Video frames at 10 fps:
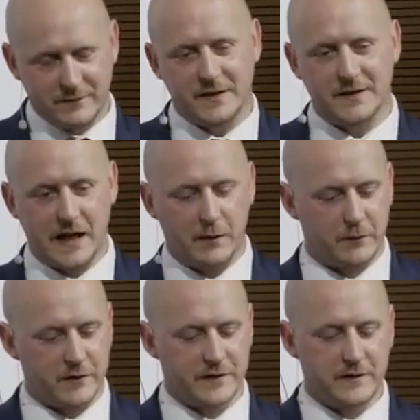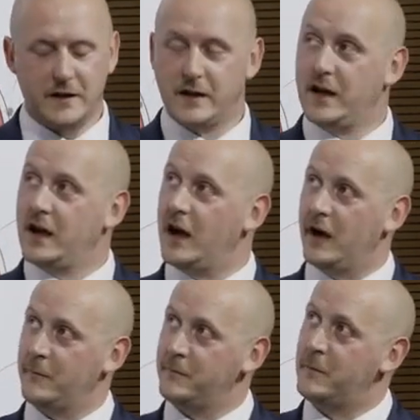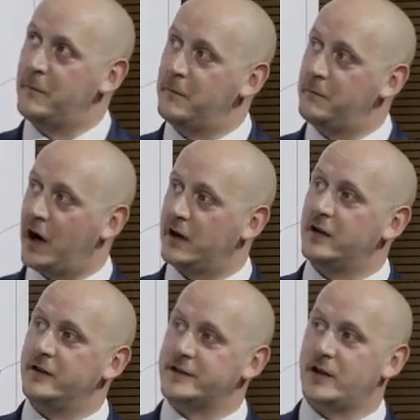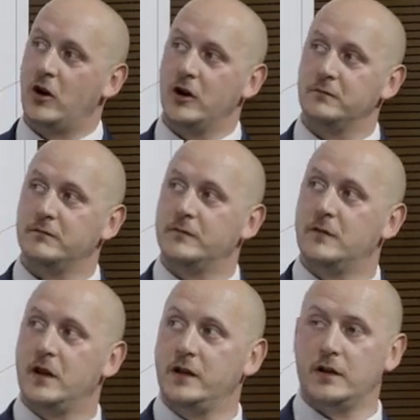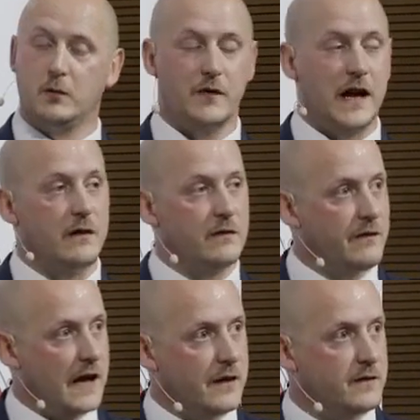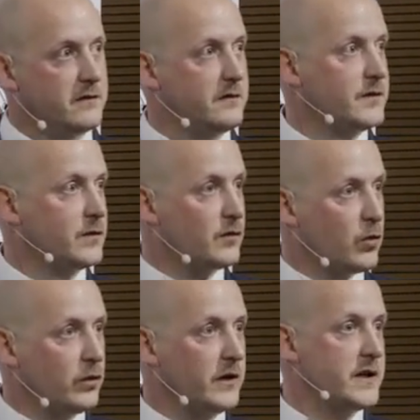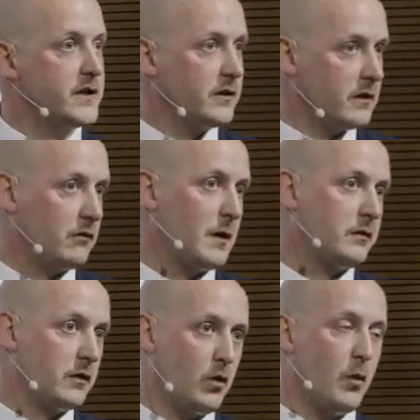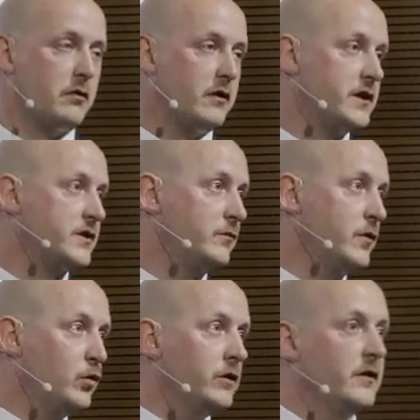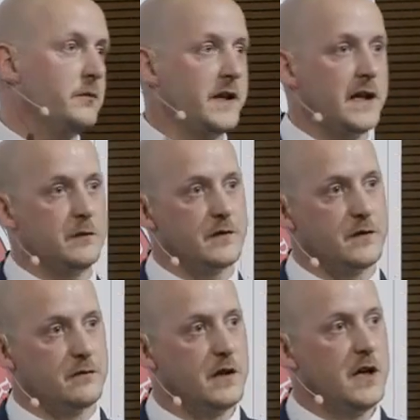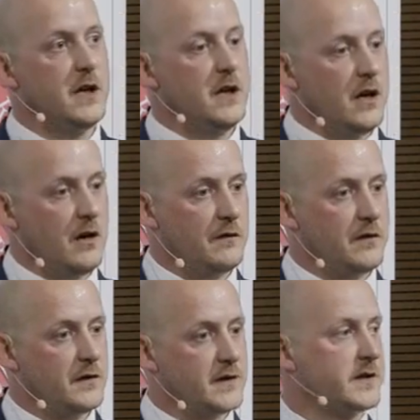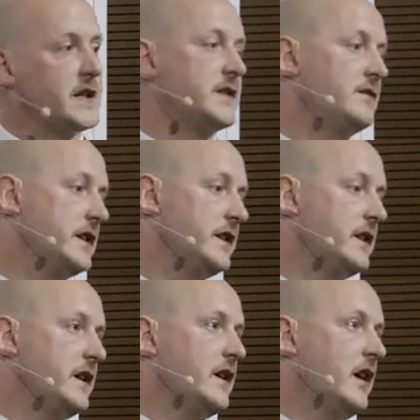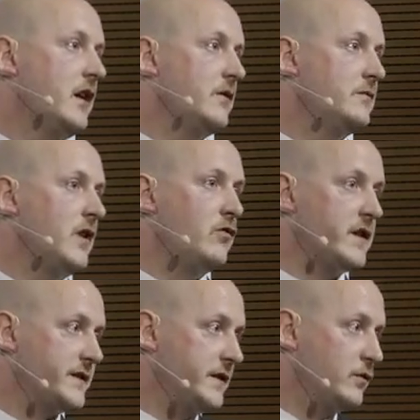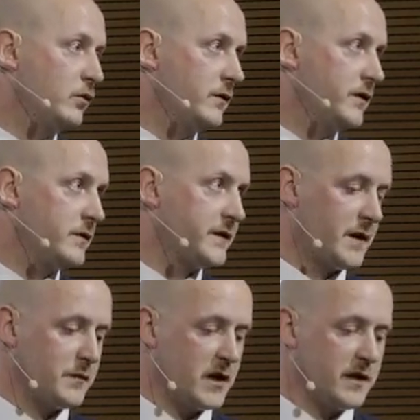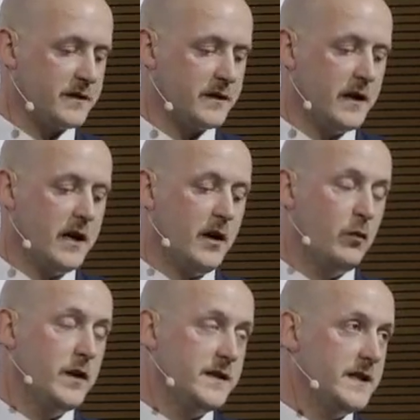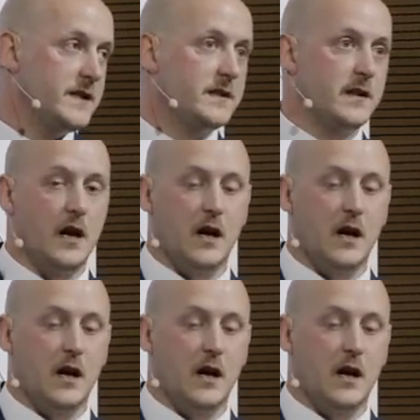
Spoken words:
is now in prison. But at the time, without that sort of coordination and cooperation, we wouldn't have been able to have successfully arrested all of those subjects. We did